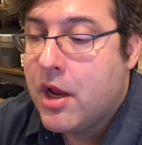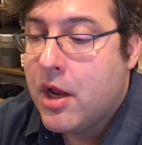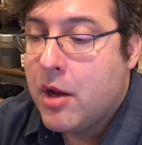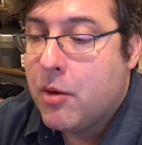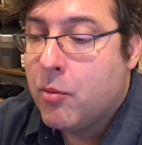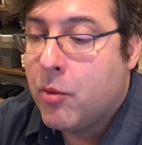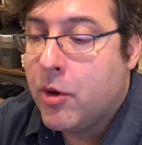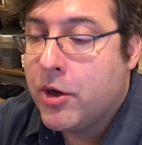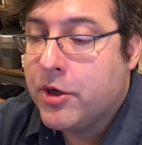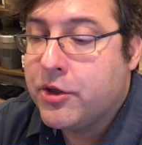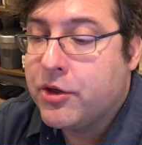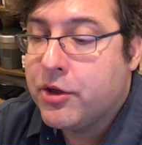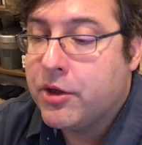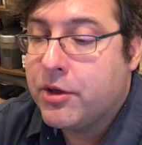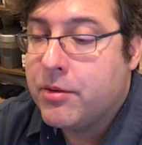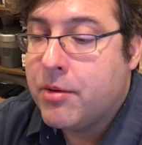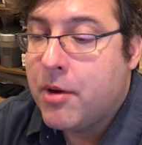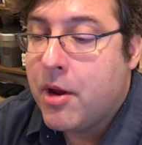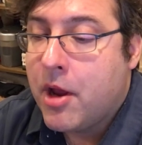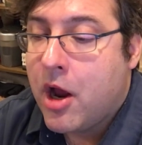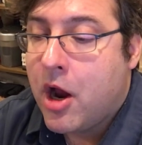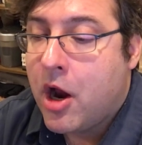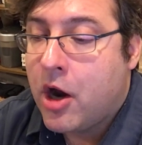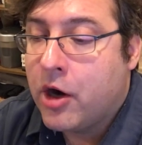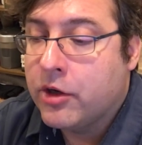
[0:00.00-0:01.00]
One could
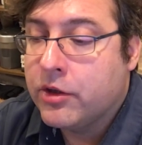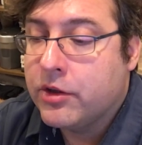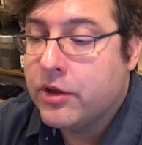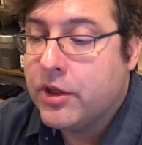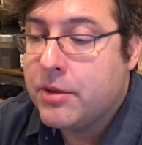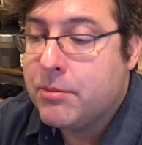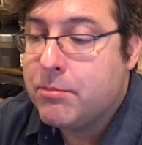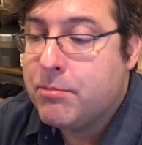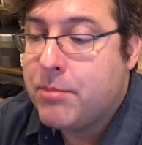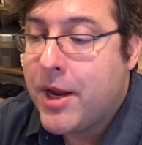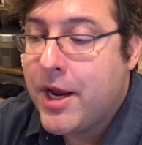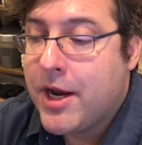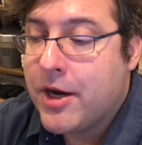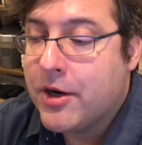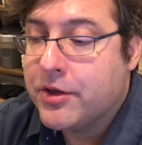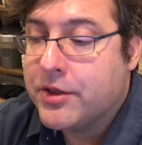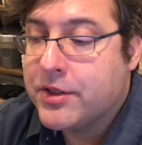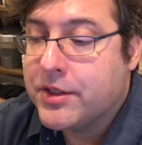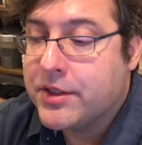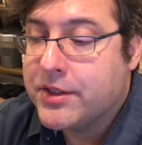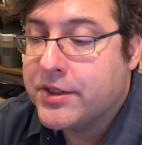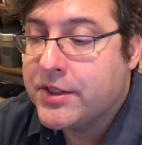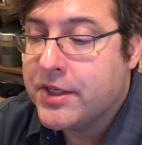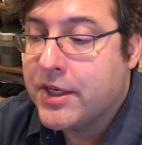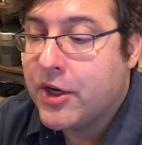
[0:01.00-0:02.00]
hardly bear
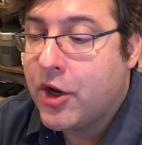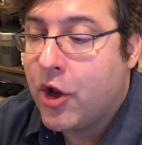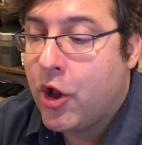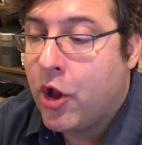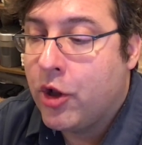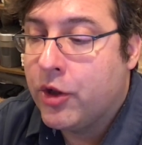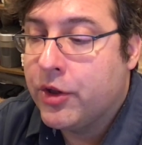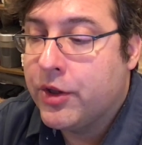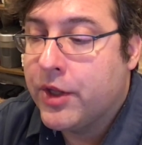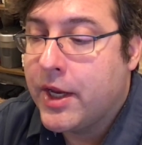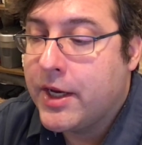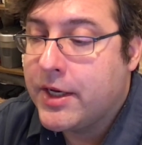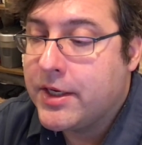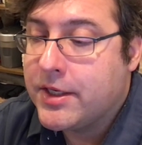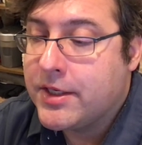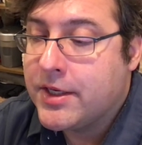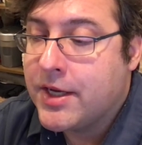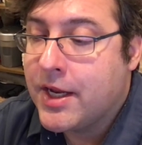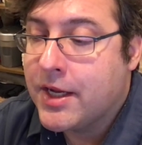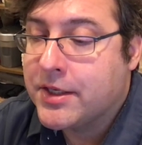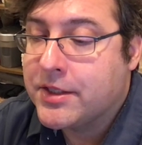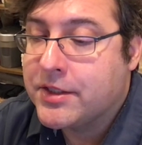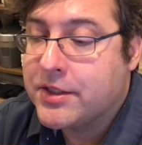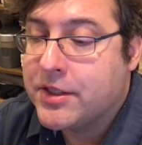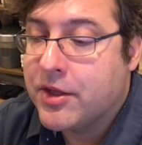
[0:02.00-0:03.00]
to sit all night
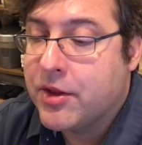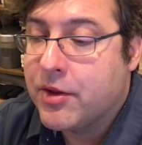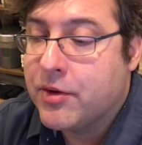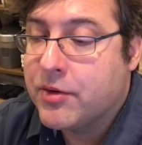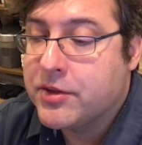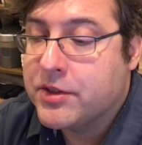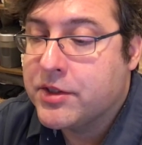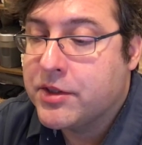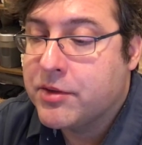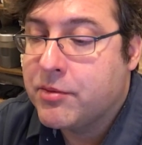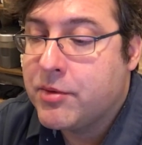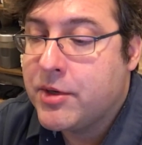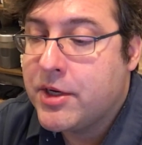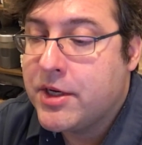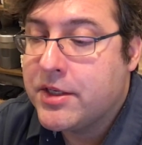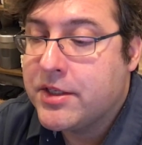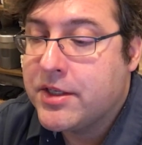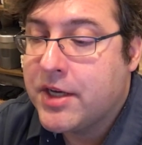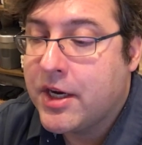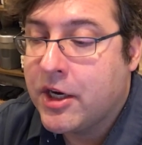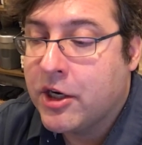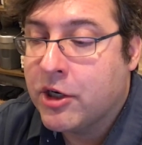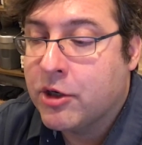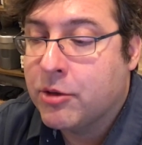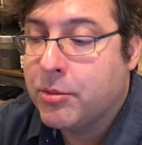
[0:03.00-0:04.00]
next to those 3
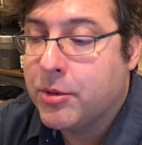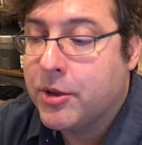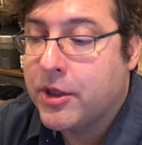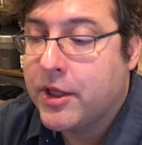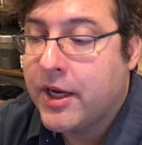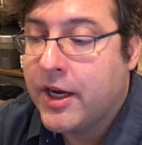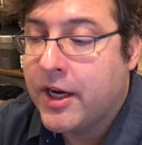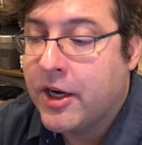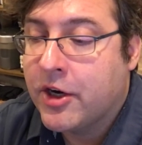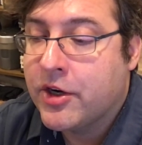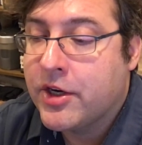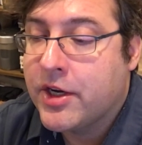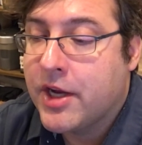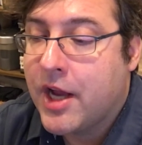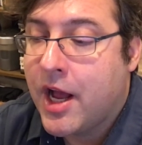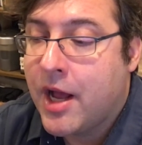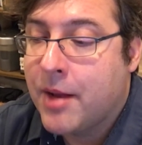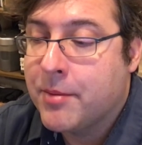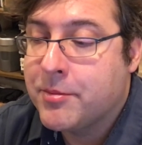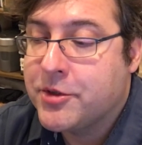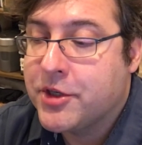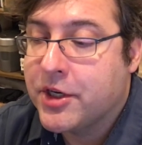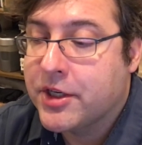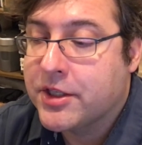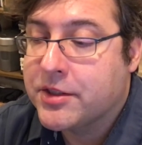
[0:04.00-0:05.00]
terrible hairy
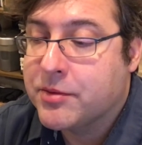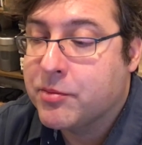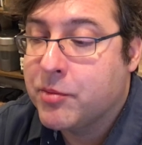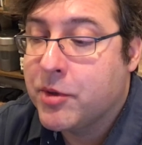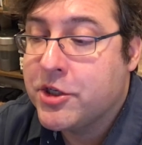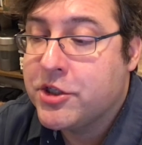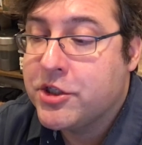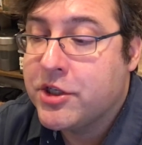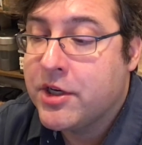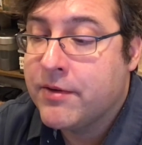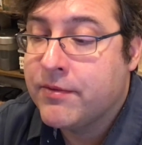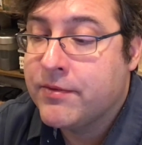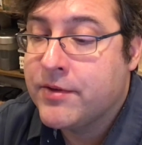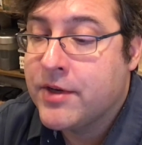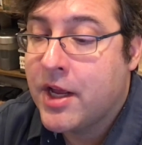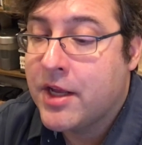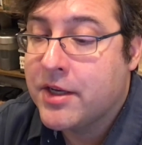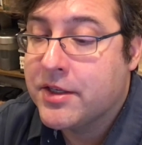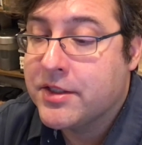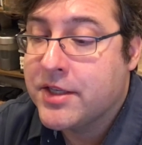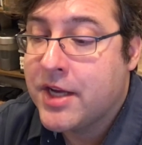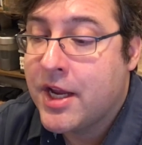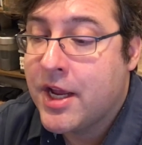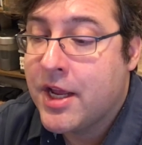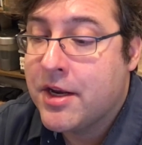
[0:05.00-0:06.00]
objects which, if
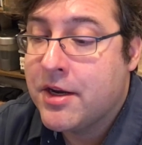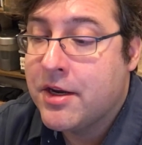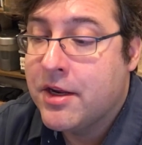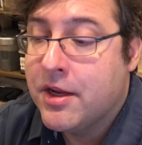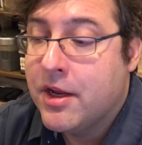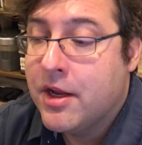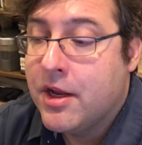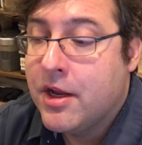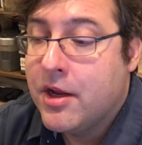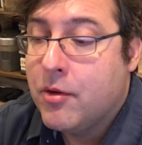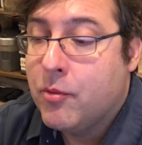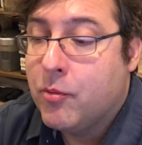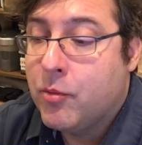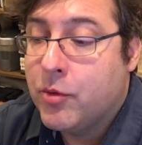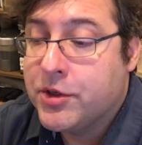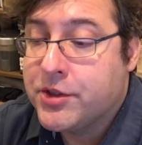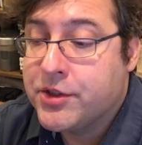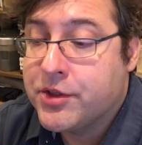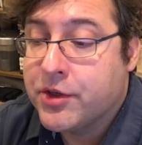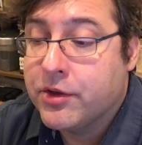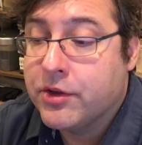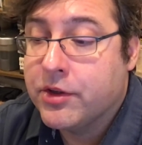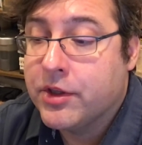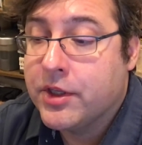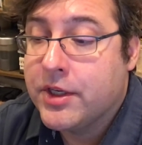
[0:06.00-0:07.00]
not dead, were
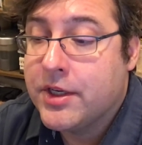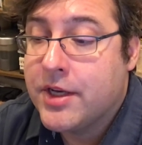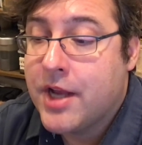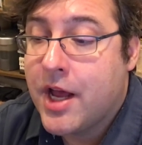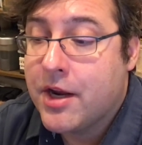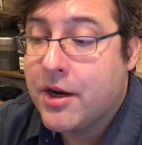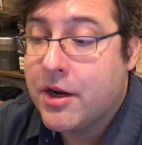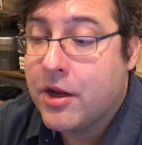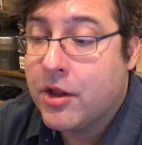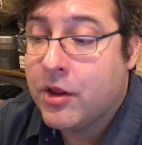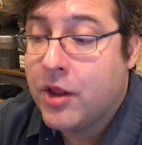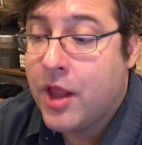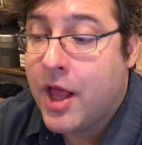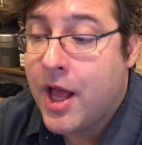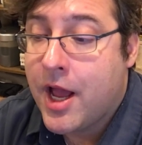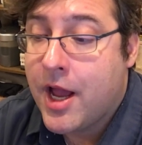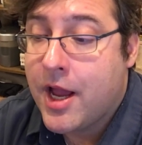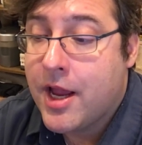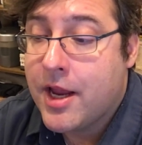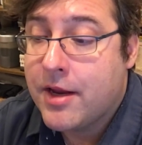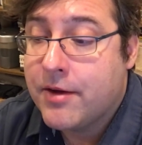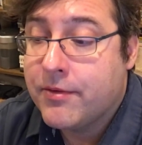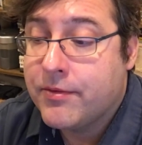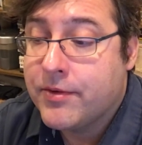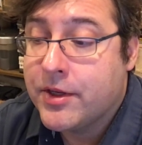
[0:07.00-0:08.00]
certainly not
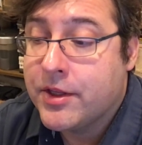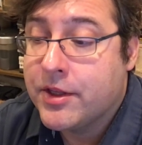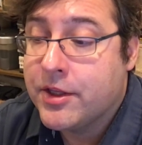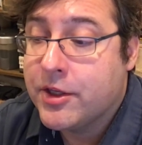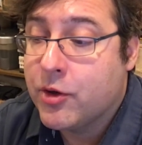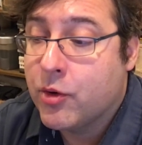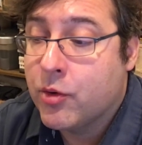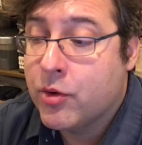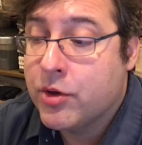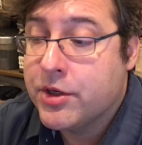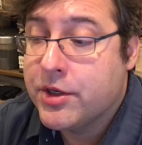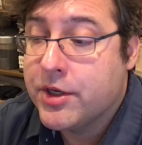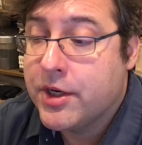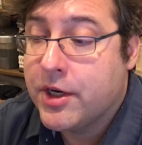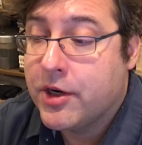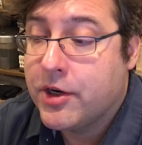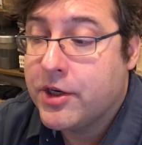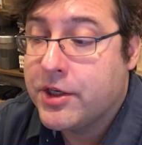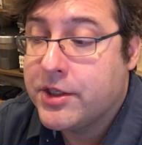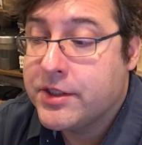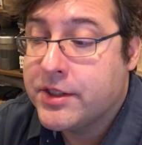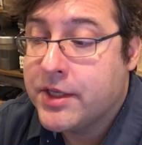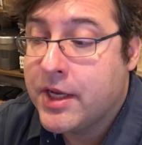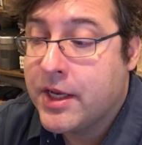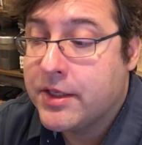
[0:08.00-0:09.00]
alive in the ordinary
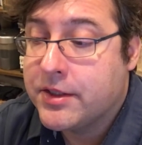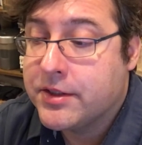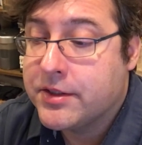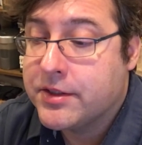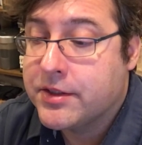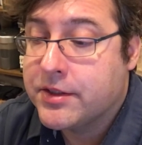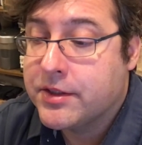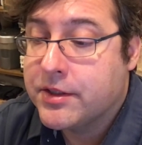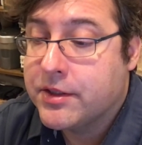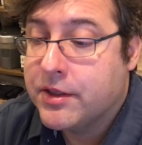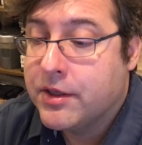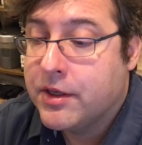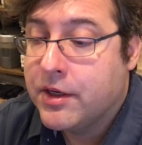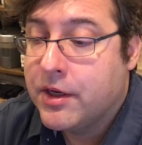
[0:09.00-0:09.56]
sense.